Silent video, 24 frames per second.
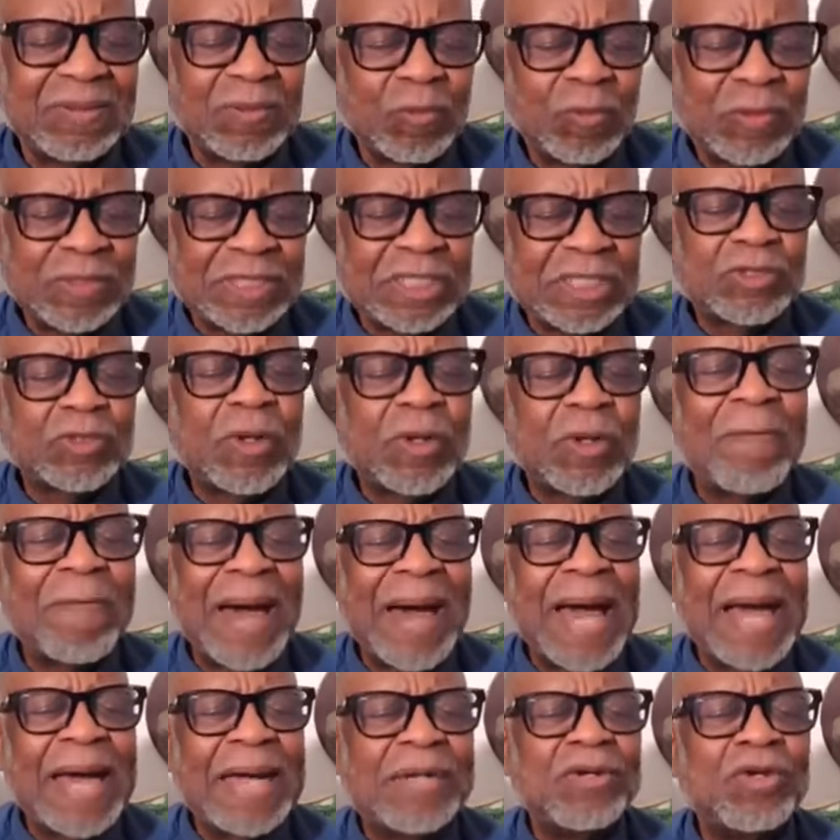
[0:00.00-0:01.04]
We just
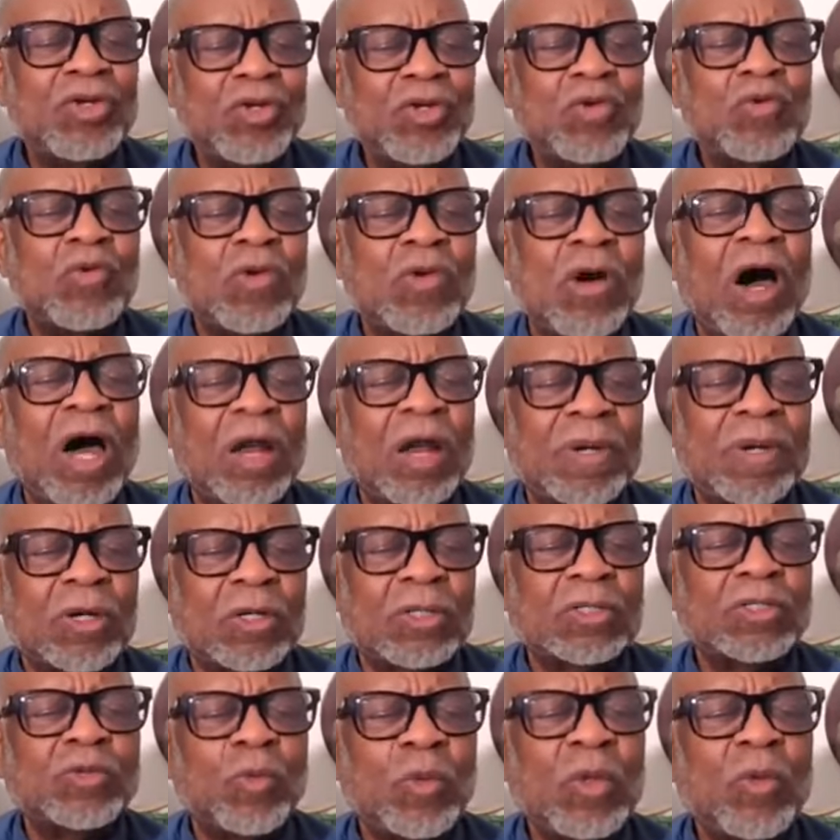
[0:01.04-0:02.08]
remind you, God,
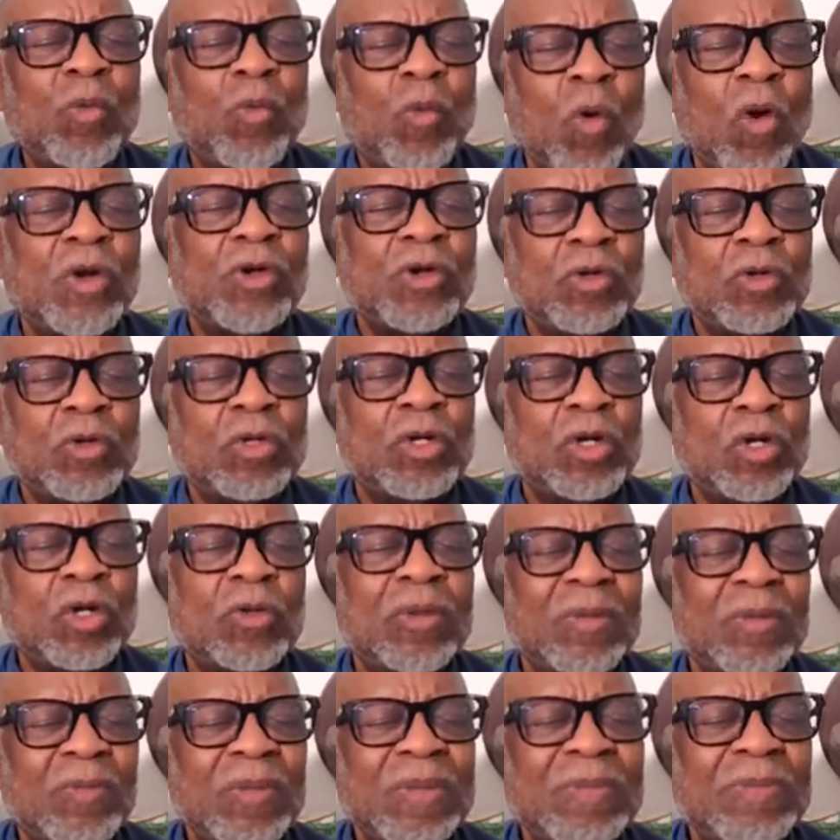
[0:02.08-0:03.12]
because we want you to know
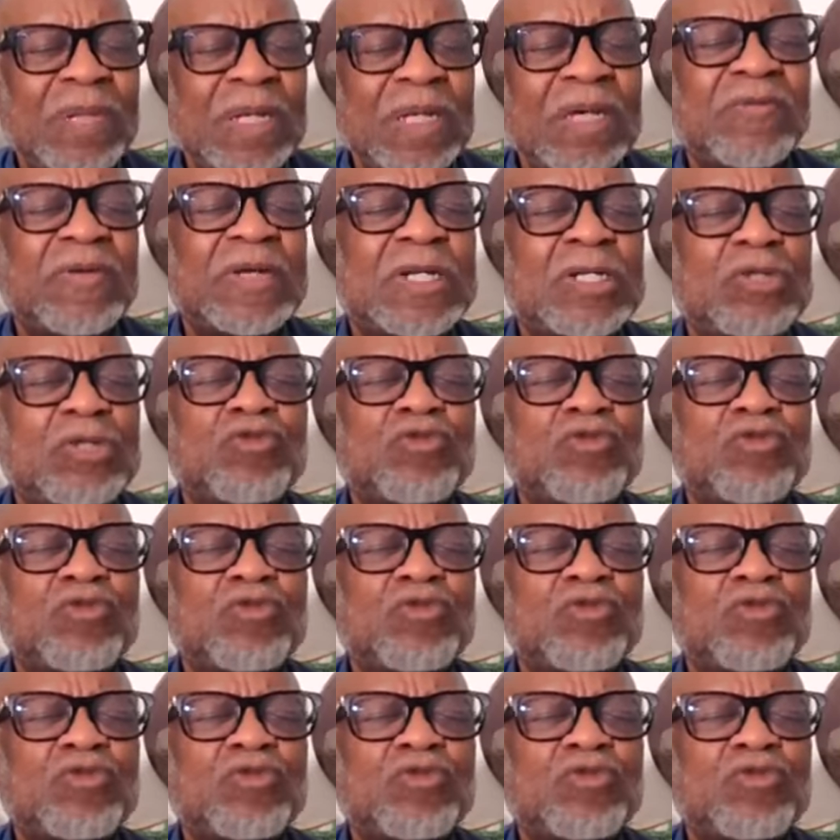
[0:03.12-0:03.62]
that we believe it.